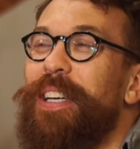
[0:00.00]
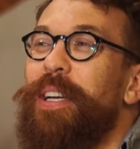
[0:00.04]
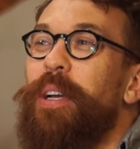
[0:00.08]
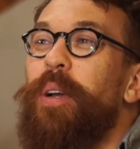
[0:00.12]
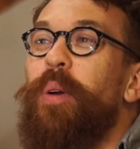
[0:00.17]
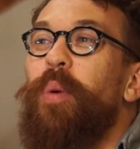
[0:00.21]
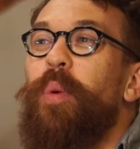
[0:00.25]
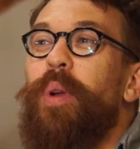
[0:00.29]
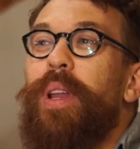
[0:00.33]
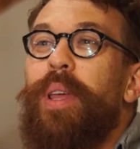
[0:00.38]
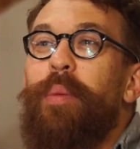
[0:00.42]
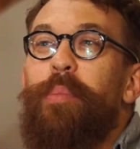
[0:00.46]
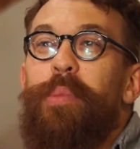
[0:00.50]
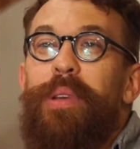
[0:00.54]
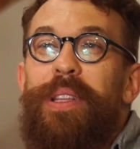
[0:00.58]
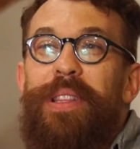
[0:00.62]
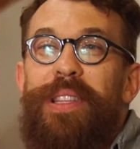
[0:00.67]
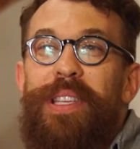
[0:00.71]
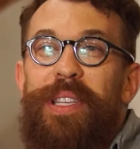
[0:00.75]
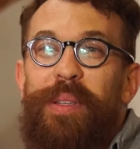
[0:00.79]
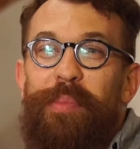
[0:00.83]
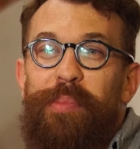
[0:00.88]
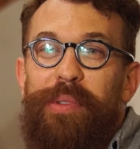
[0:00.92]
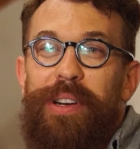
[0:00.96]
When I bid
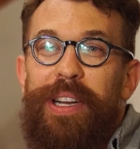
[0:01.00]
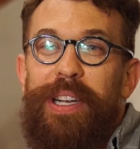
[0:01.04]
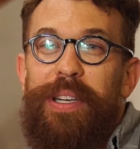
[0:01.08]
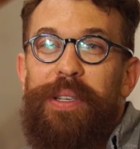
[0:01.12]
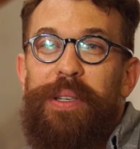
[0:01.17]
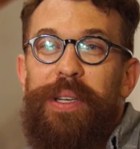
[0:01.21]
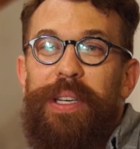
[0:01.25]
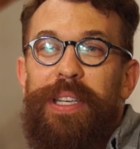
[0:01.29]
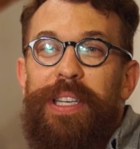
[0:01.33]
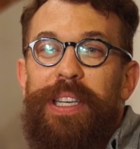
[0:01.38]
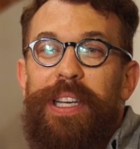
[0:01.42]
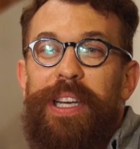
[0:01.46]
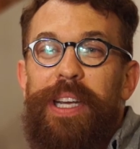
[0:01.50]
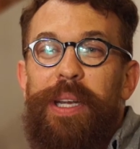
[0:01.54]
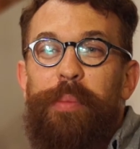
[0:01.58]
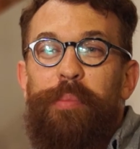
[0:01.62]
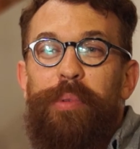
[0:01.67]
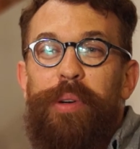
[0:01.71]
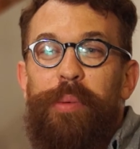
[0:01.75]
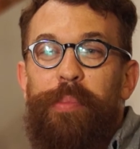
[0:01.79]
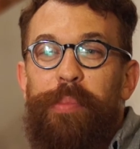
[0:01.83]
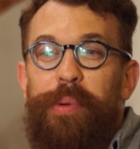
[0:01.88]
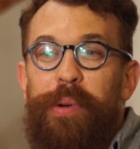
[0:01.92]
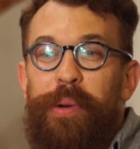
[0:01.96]
this project, I
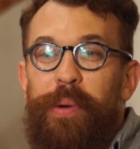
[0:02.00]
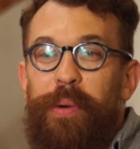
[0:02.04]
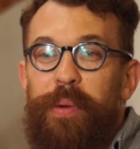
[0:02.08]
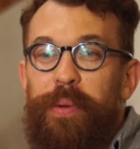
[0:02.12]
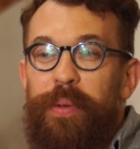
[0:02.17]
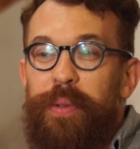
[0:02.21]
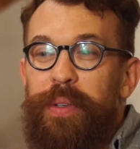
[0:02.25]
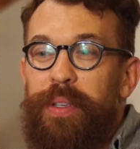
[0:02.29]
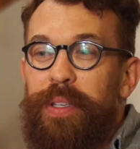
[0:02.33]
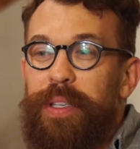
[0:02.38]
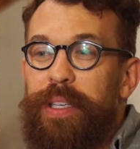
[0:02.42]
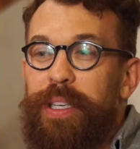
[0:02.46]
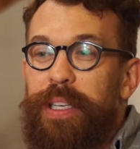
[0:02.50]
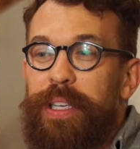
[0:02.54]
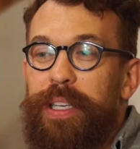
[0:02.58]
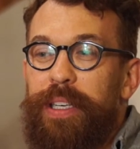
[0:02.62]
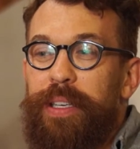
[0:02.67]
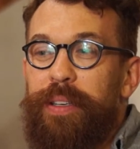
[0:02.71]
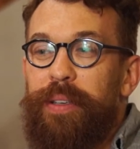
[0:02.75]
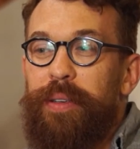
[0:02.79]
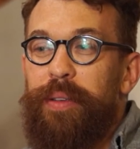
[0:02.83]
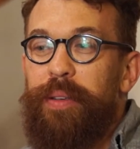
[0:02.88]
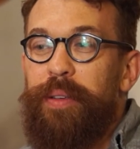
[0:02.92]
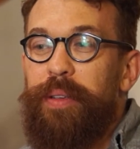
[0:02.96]
proposed
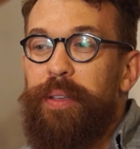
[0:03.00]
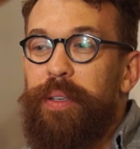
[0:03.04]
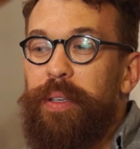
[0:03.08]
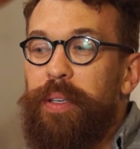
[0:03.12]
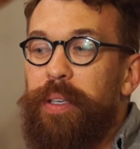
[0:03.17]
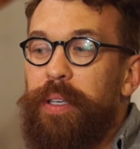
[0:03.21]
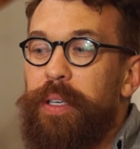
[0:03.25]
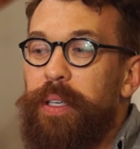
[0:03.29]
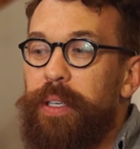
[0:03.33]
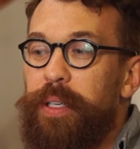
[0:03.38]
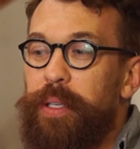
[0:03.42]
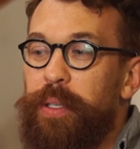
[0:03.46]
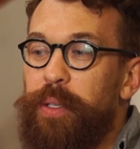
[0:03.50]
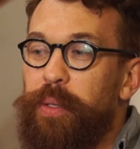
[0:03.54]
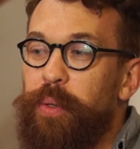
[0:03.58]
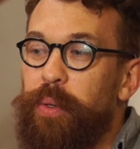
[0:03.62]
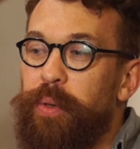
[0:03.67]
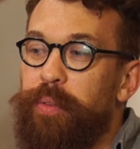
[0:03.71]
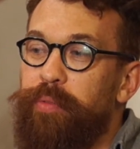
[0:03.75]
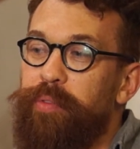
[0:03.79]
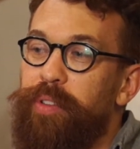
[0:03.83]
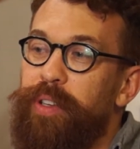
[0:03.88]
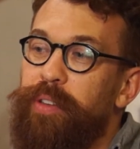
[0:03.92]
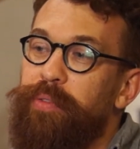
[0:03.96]
sort
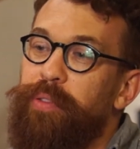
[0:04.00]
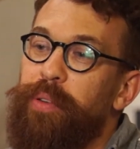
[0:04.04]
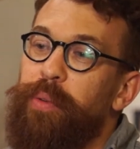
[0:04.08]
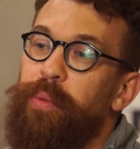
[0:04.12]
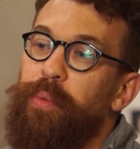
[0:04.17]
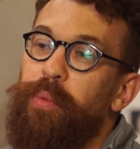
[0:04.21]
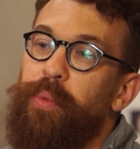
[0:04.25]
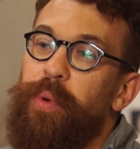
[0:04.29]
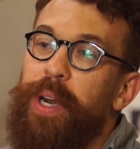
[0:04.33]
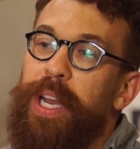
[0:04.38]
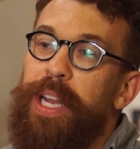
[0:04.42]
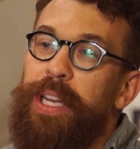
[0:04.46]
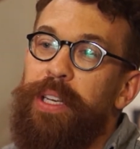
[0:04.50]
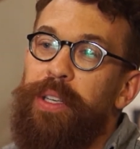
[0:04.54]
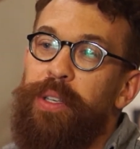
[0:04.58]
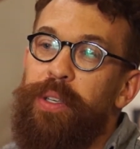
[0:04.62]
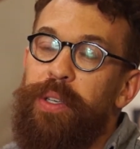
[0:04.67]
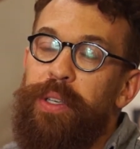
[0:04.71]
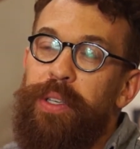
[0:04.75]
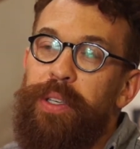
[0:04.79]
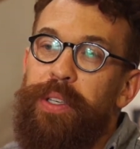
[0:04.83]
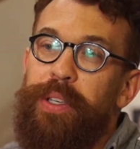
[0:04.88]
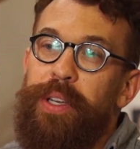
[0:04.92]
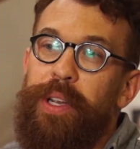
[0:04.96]
of different
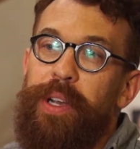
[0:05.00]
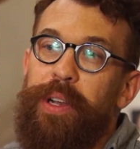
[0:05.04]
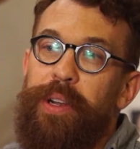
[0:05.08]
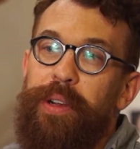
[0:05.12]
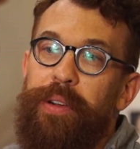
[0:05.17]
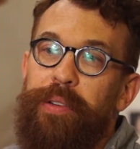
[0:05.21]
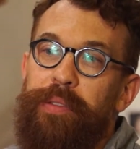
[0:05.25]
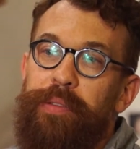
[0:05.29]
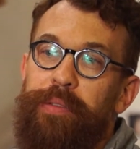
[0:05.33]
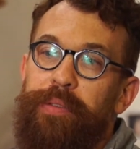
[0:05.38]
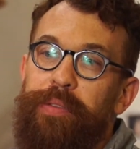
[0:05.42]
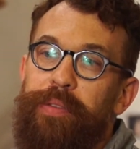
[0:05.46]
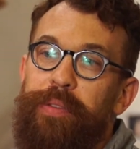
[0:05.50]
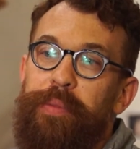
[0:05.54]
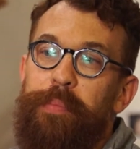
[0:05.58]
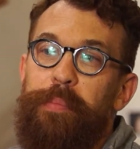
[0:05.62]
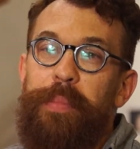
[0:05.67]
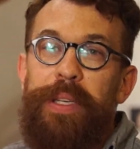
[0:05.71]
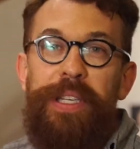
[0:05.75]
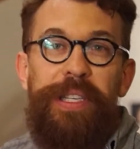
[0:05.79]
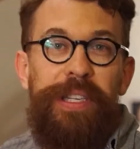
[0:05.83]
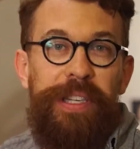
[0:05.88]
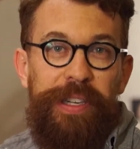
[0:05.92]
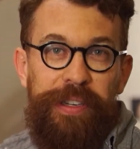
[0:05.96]
ranges of
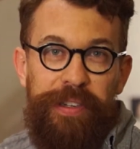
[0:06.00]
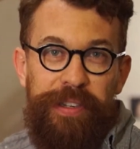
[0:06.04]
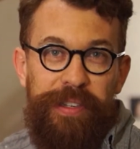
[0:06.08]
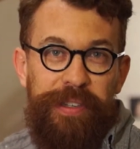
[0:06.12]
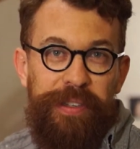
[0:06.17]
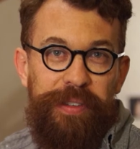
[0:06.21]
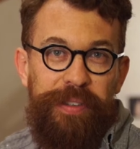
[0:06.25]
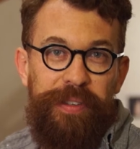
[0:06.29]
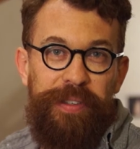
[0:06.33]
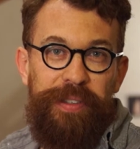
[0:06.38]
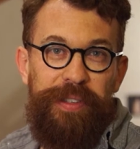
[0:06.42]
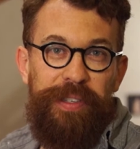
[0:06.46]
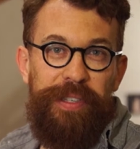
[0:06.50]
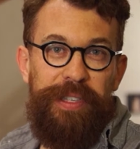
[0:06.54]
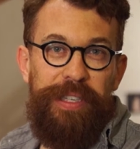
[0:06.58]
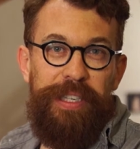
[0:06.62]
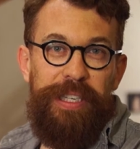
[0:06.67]
materials.